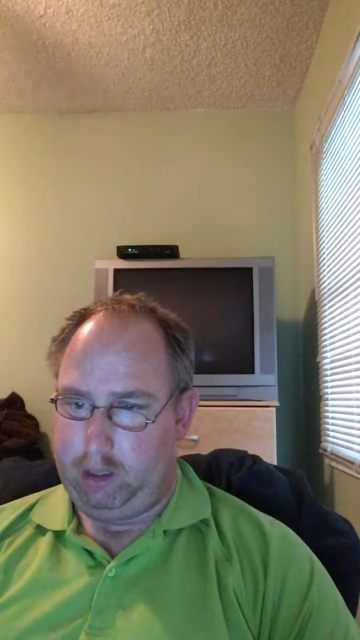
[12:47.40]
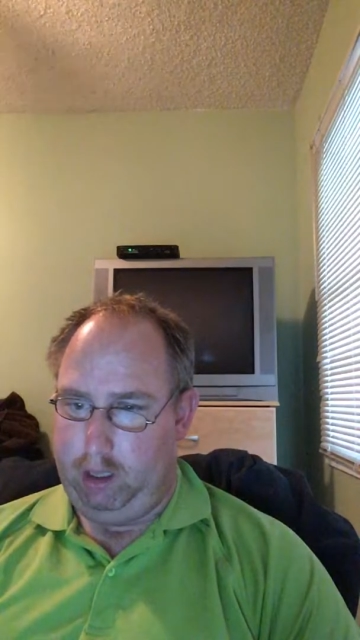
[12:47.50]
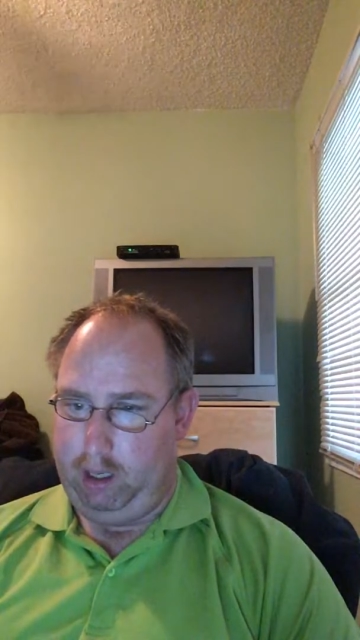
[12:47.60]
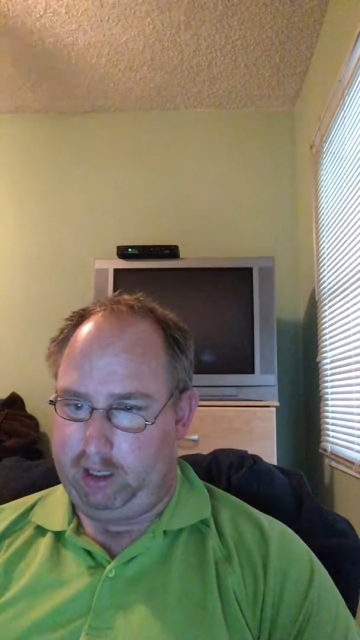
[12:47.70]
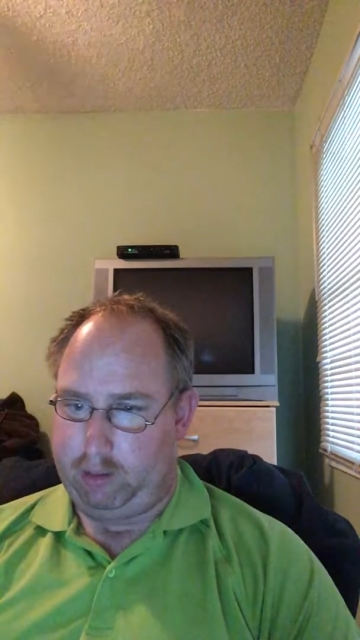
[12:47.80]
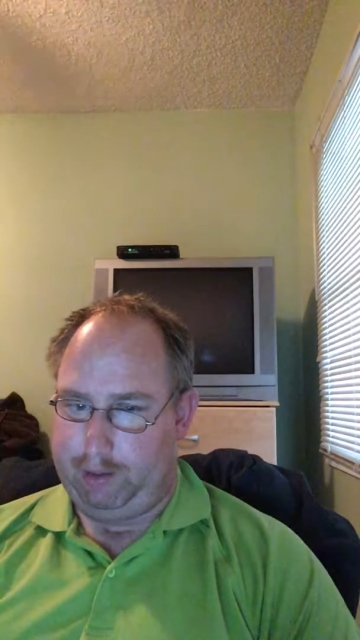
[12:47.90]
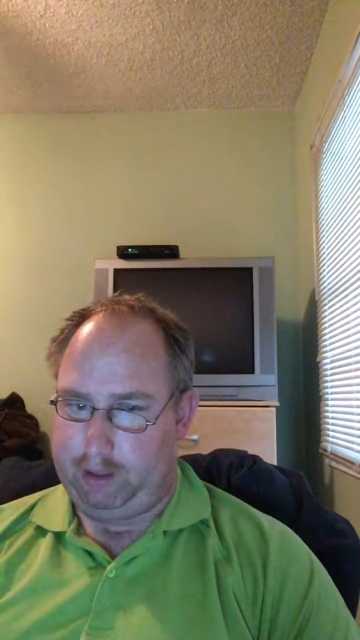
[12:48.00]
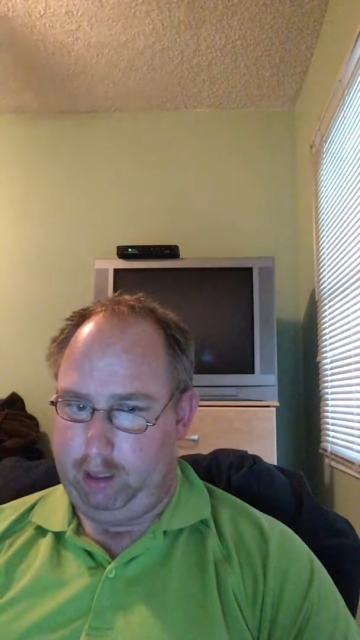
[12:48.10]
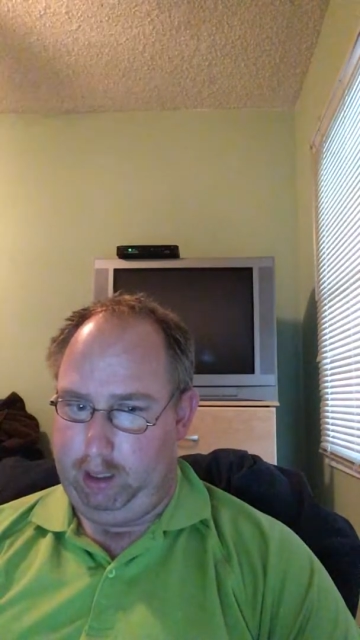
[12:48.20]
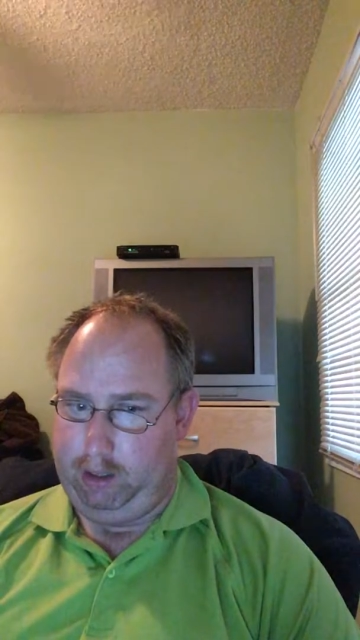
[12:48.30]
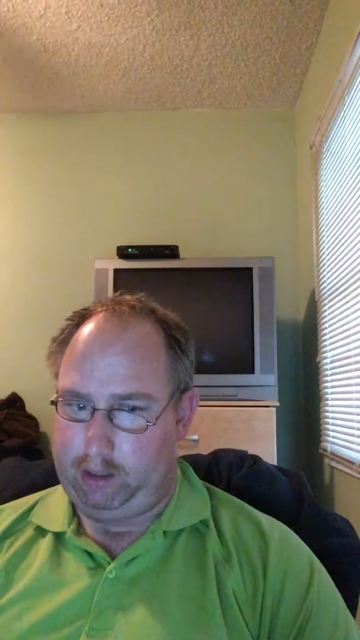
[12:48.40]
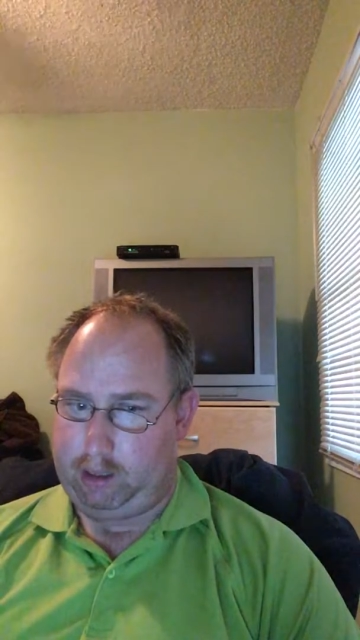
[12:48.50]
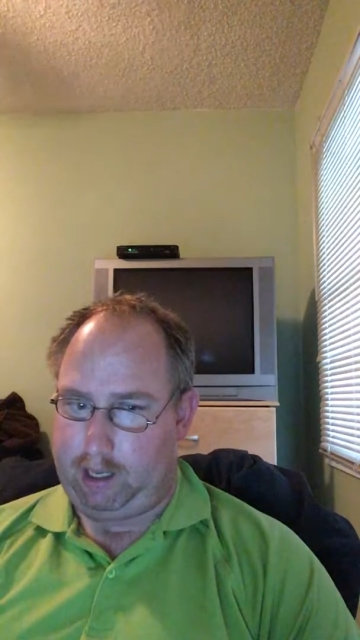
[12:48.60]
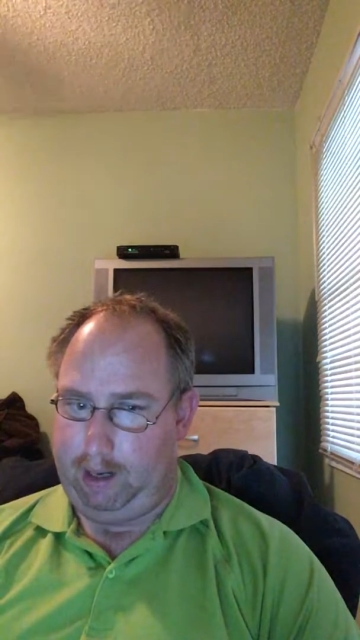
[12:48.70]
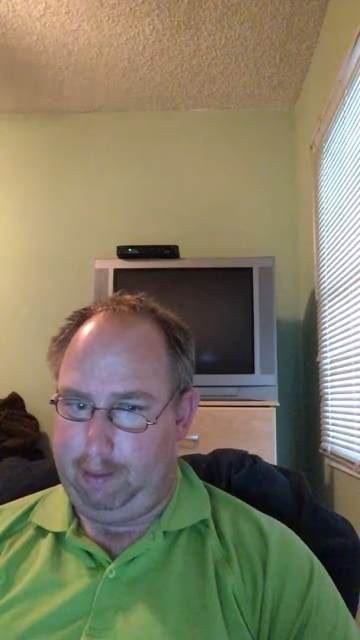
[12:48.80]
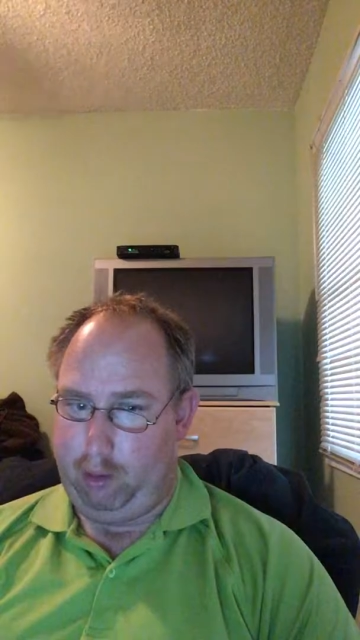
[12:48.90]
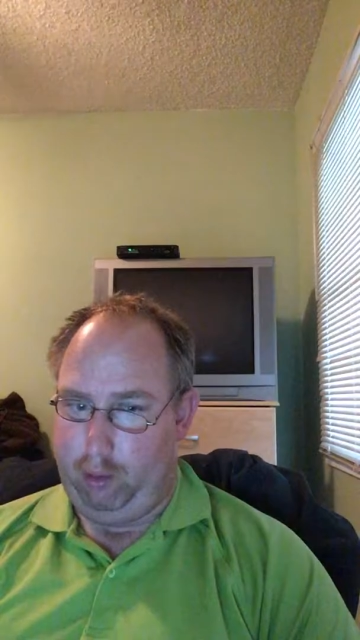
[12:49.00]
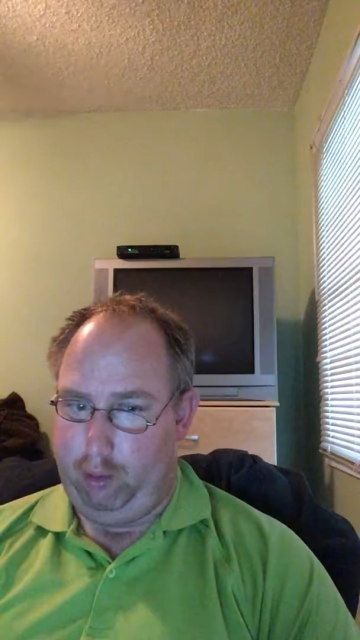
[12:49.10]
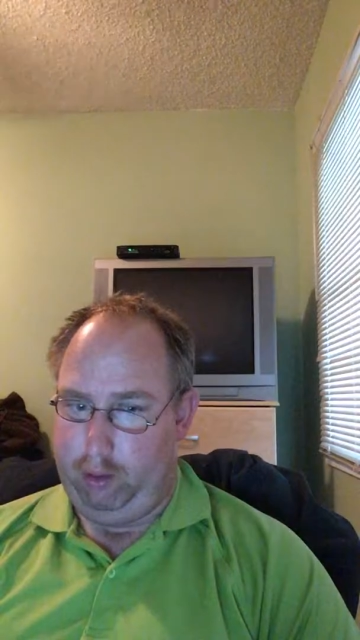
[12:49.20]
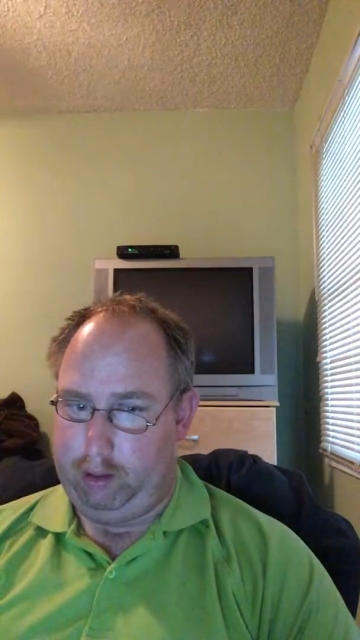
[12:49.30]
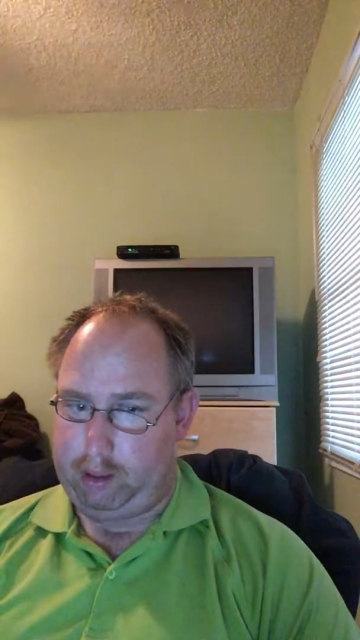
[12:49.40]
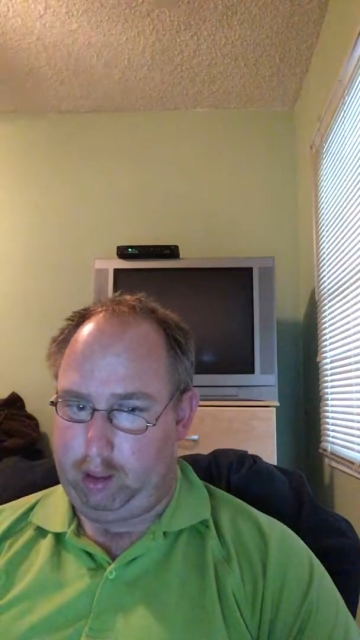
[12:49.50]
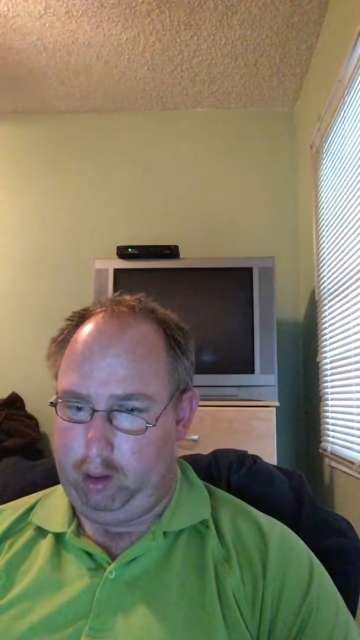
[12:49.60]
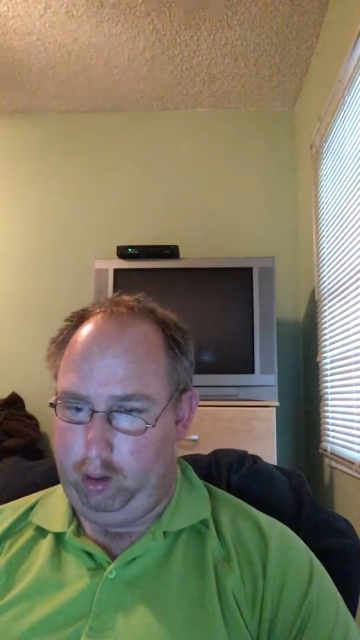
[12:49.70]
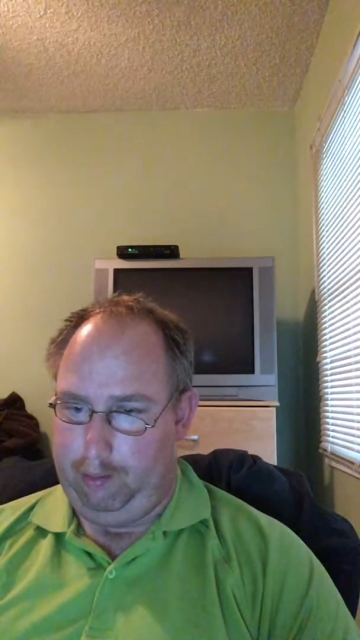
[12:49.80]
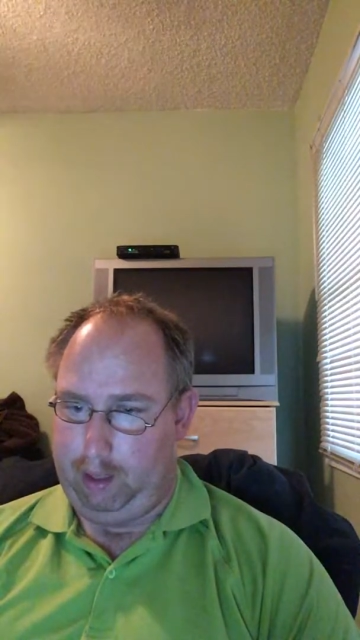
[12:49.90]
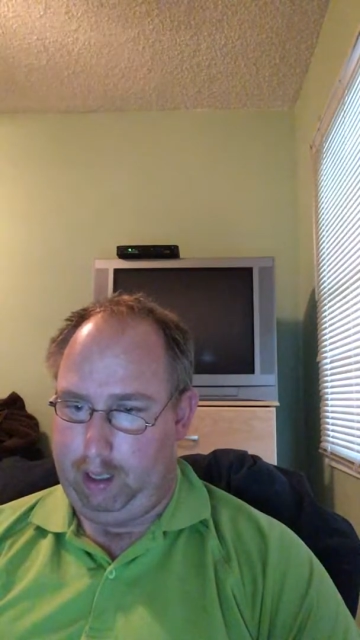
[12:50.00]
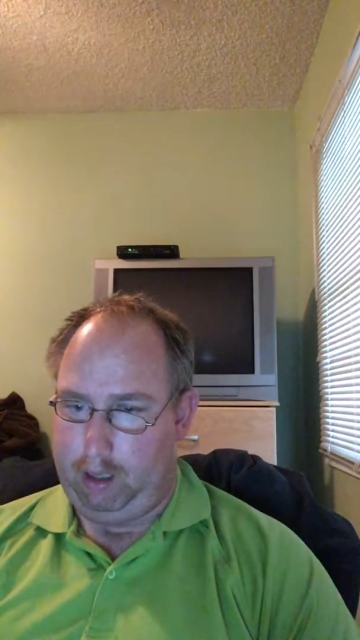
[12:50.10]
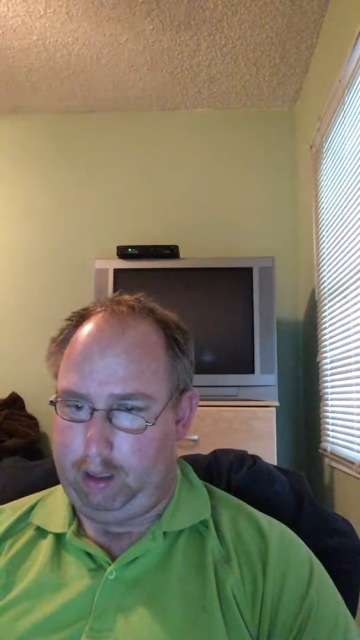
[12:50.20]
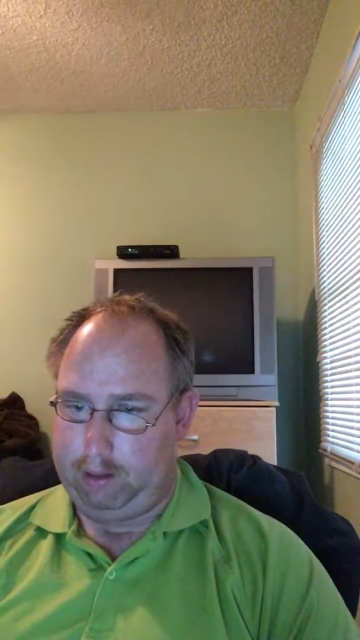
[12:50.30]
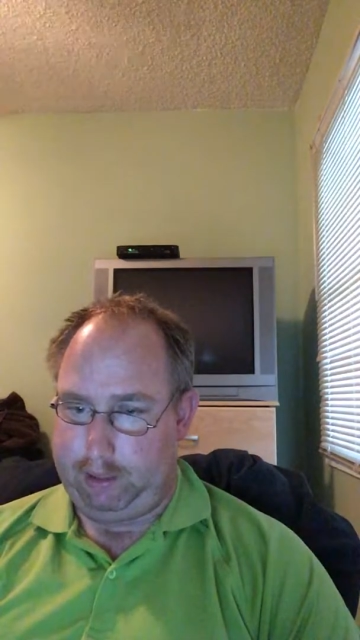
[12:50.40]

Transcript: uh, Switzerland, Cameroon, Colombia,